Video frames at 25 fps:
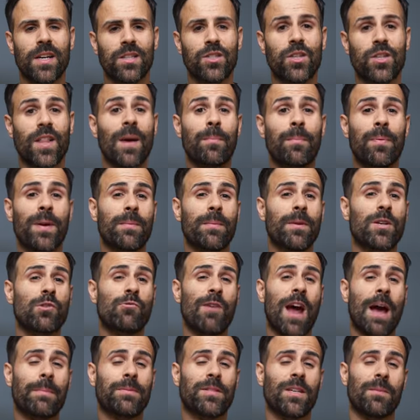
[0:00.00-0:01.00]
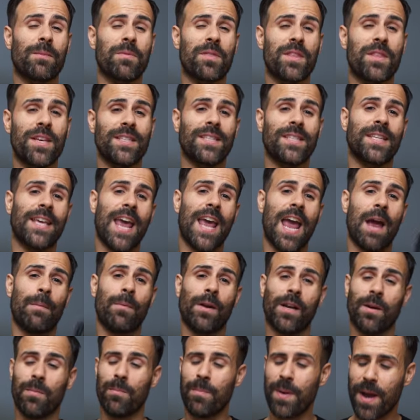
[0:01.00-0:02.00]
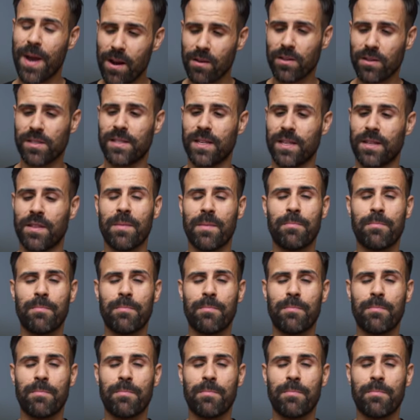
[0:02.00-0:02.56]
So that pretty much wraps up this camera comparison.